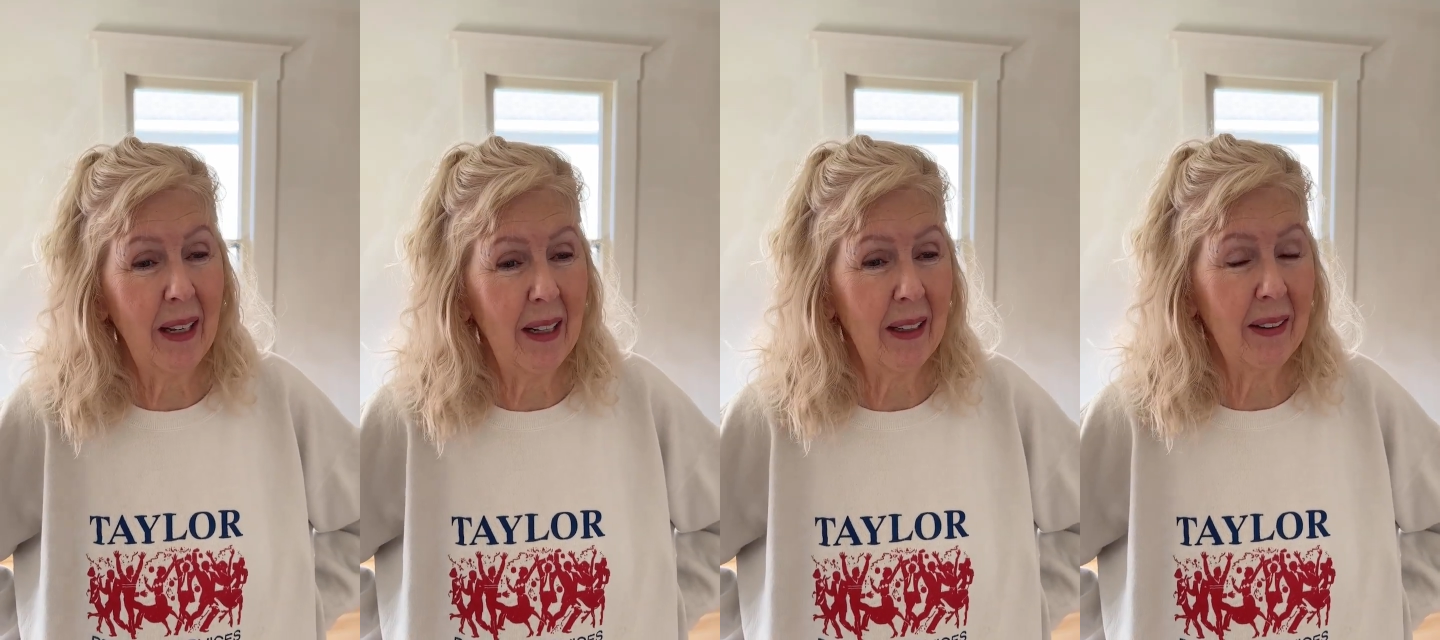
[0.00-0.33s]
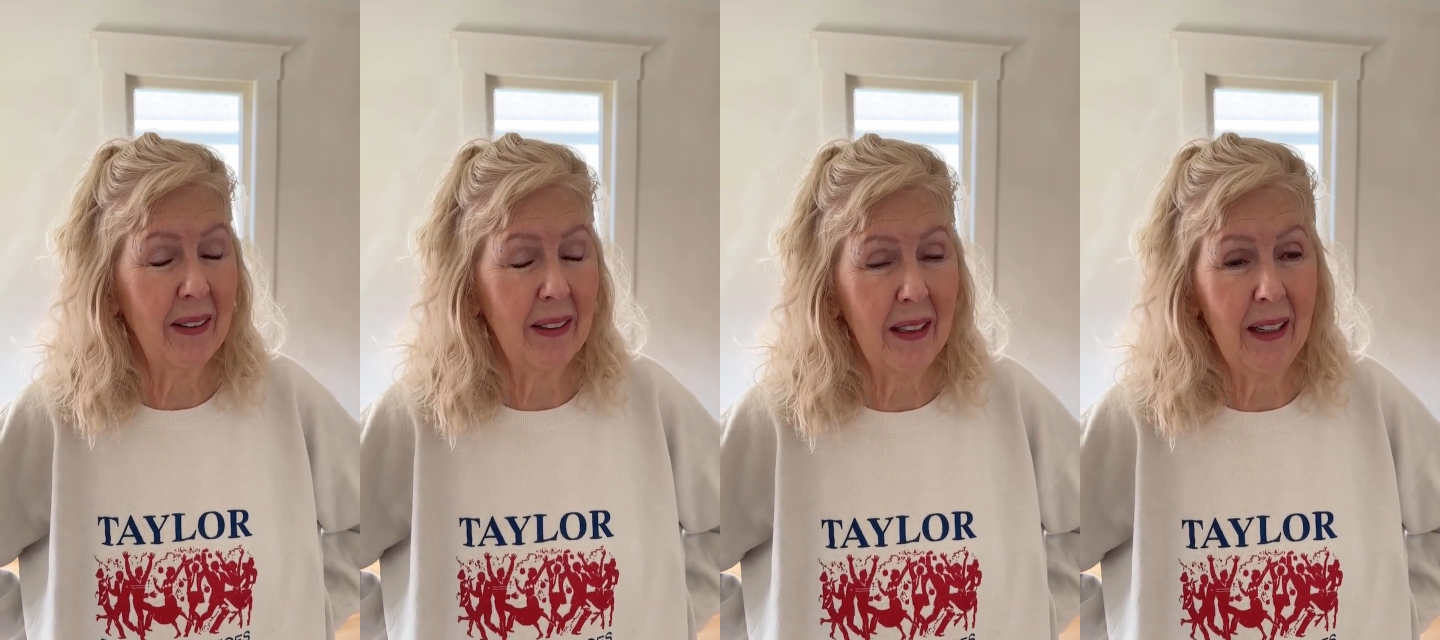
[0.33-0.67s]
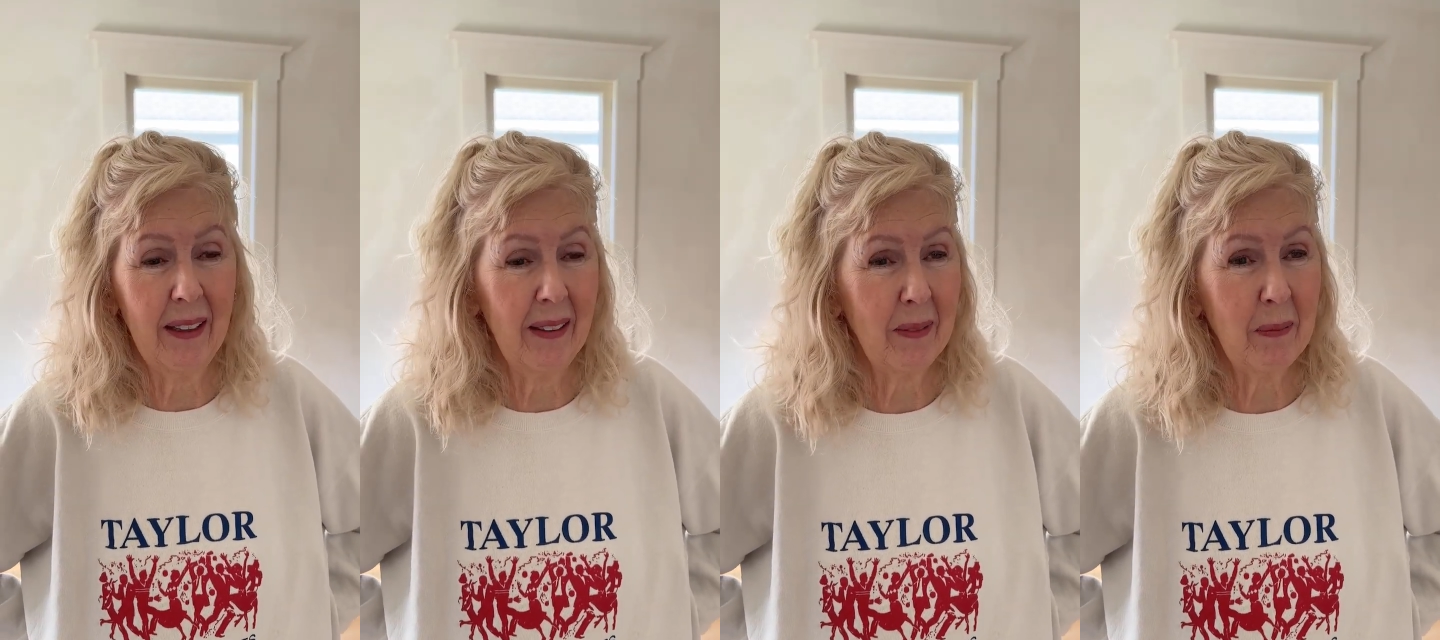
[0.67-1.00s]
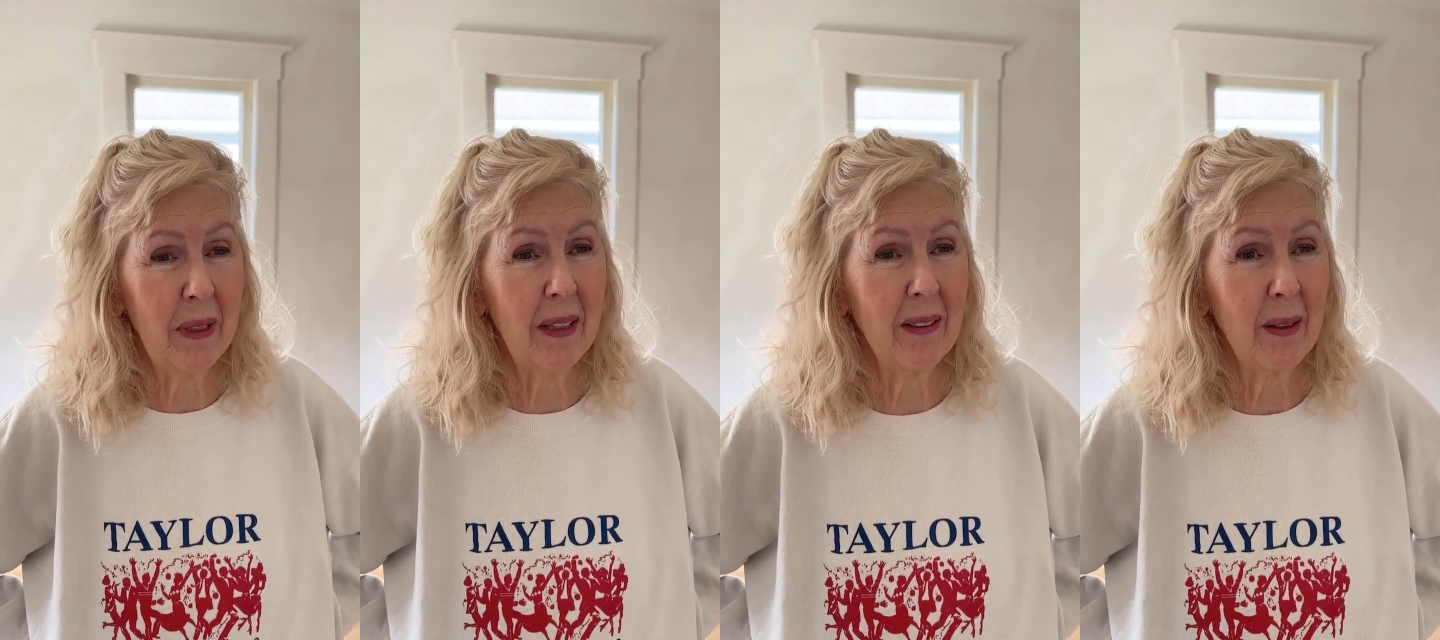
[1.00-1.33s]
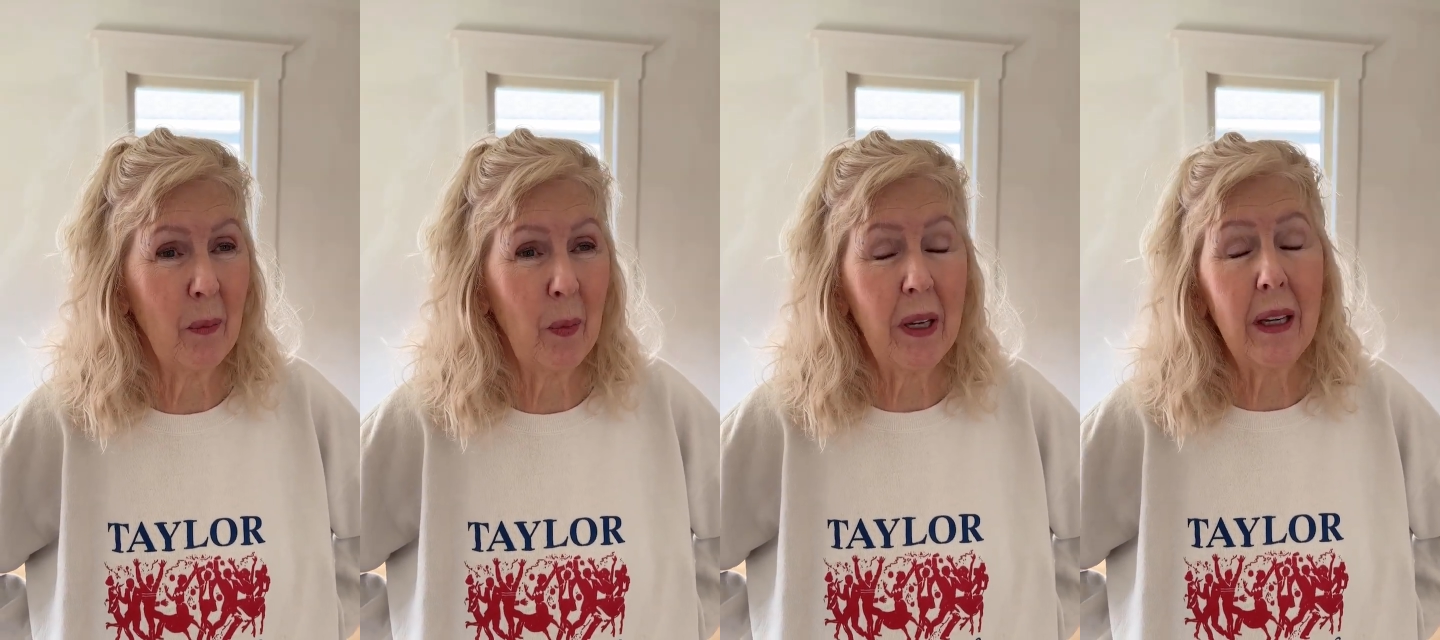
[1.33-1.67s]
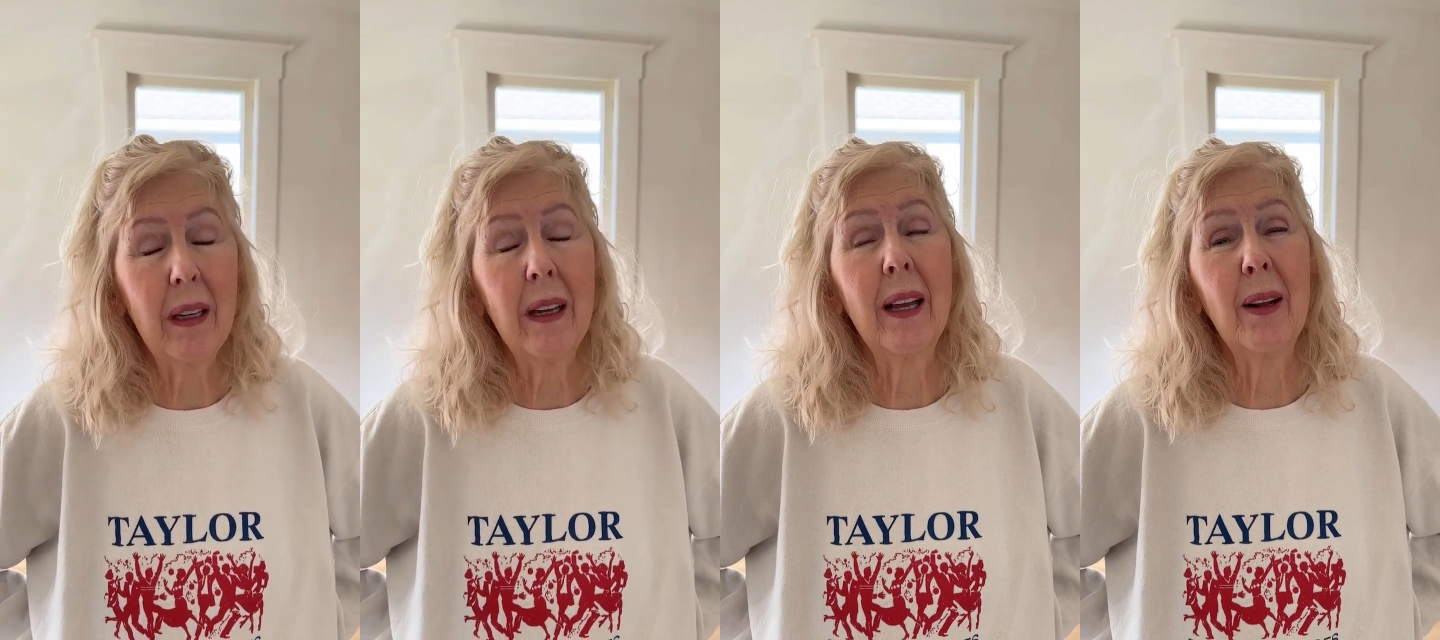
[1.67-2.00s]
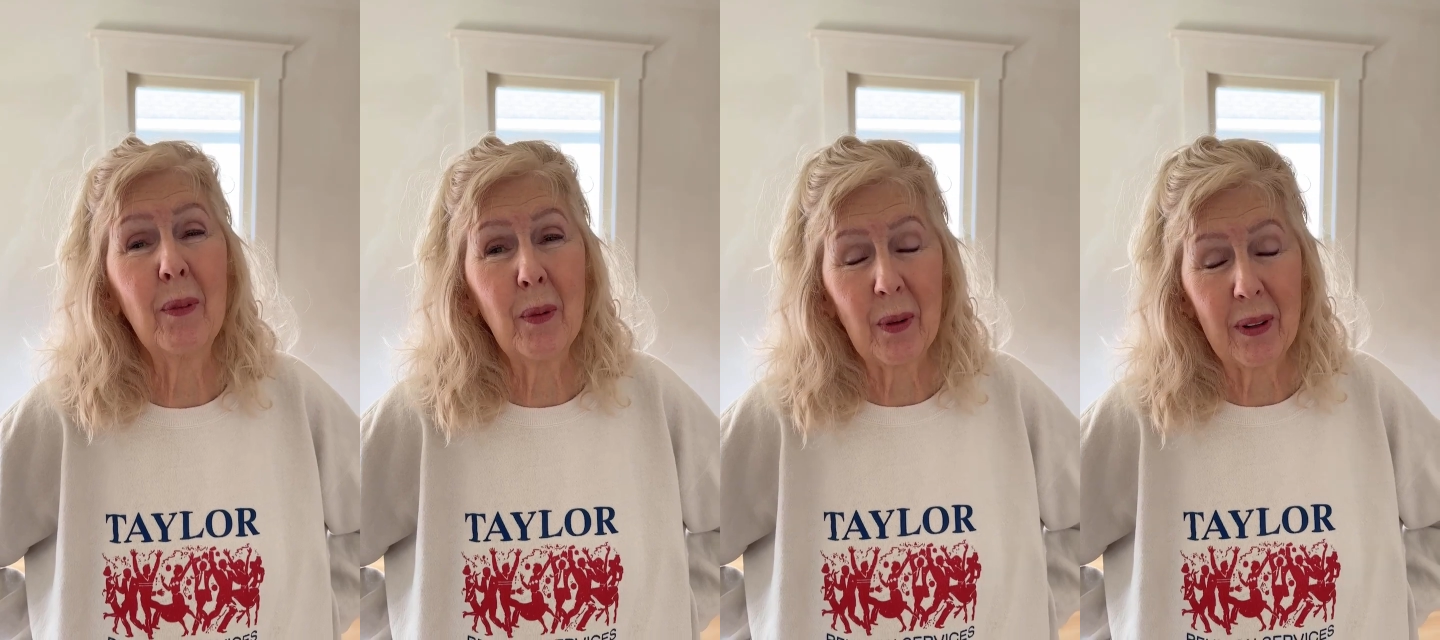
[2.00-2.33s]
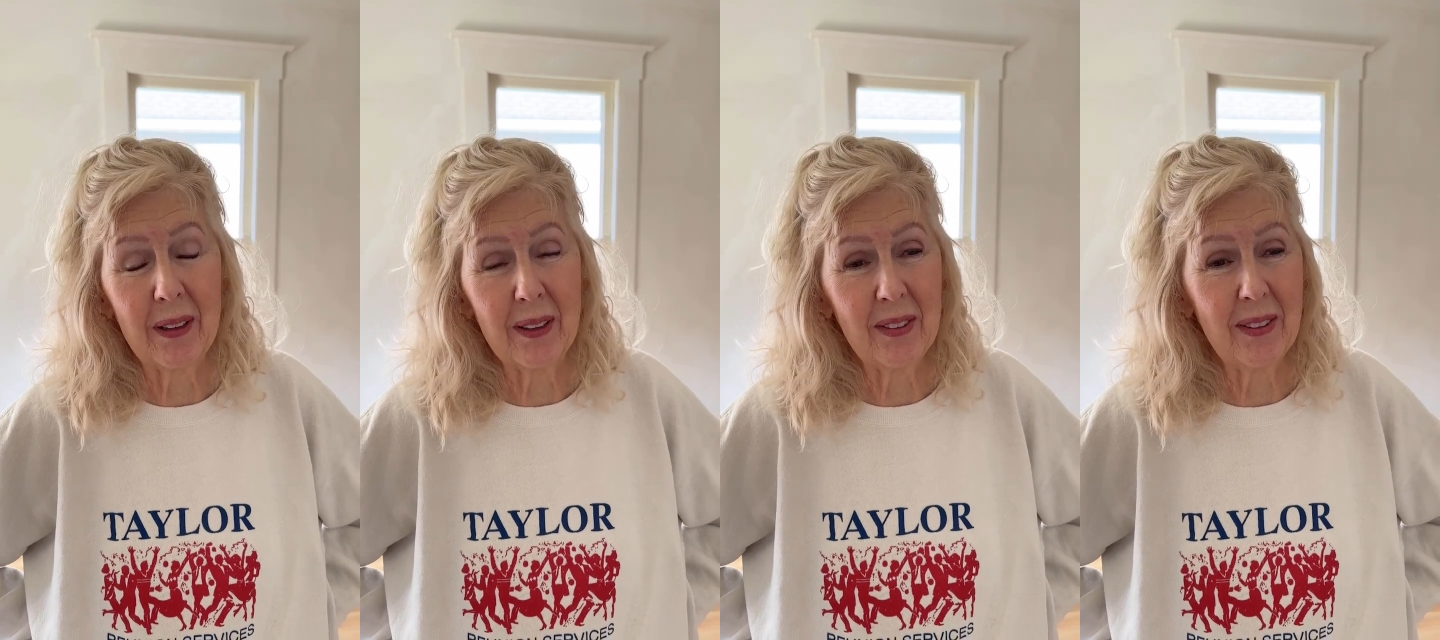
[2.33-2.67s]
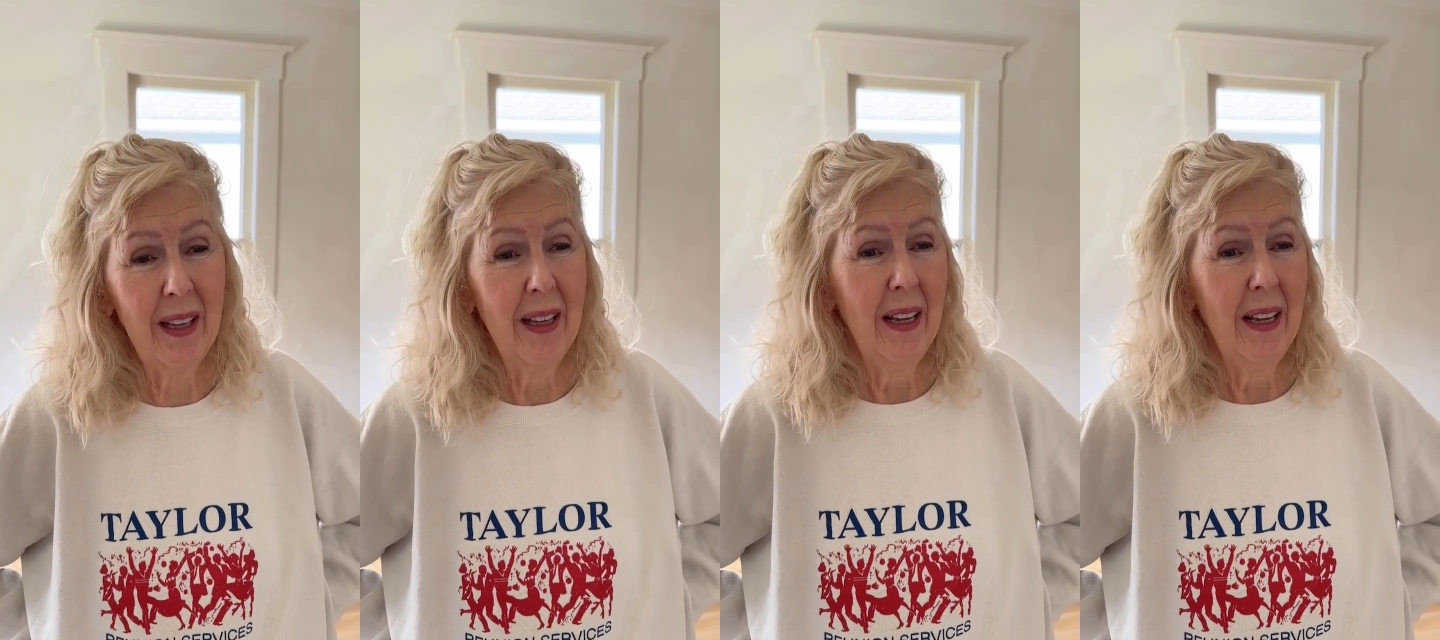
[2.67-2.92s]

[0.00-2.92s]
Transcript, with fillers: I yeah because I'm weak and worthless.